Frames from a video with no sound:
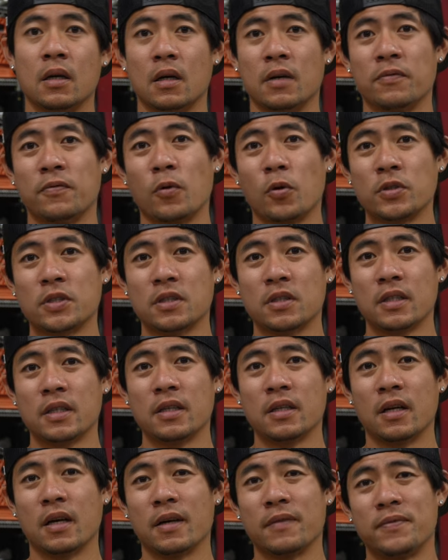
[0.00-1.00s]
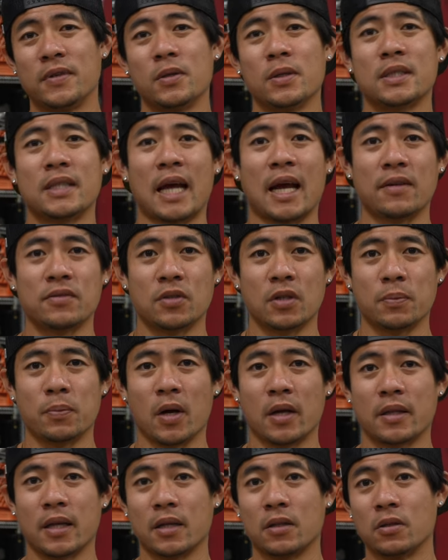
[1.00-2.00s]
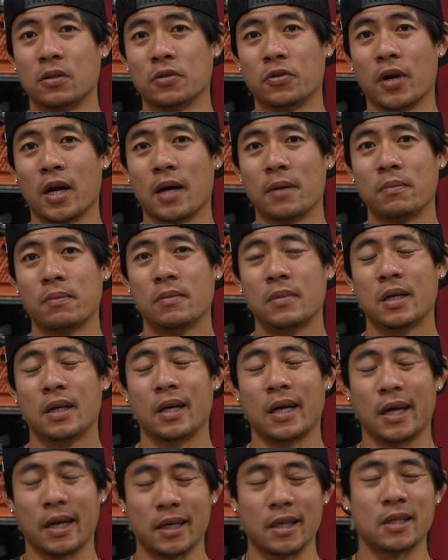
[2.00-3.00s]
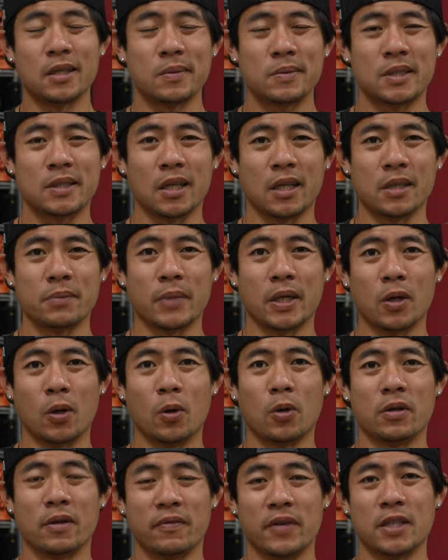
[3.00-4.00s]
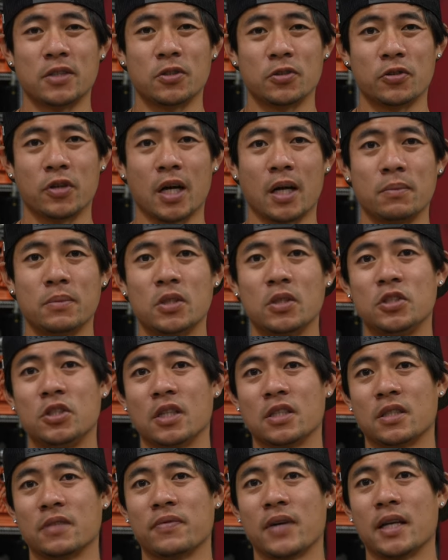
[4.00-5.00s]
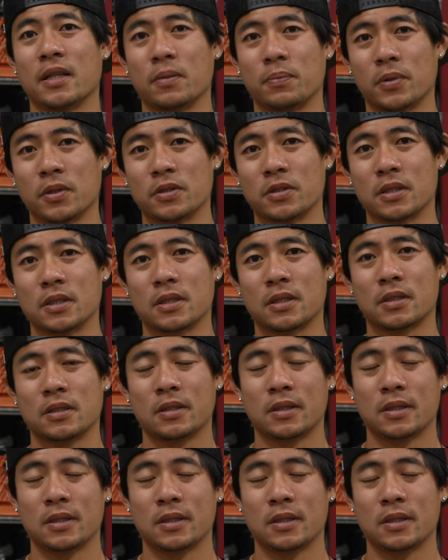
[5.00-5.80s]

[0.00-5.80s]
Unfortunately, a few weeks after I bought that new Grom, I ended up selling my old Adventure Grom to justify the purchase.